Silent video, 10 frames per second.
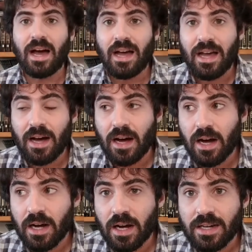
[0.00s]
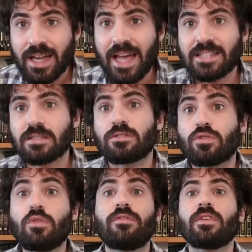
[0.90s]
uh, a, uh, uh, a, case
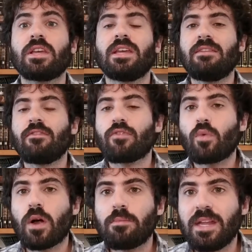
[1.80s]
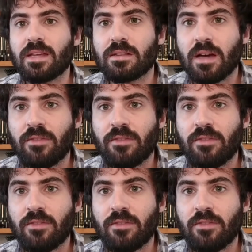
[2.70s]
truthfully, even for one minute,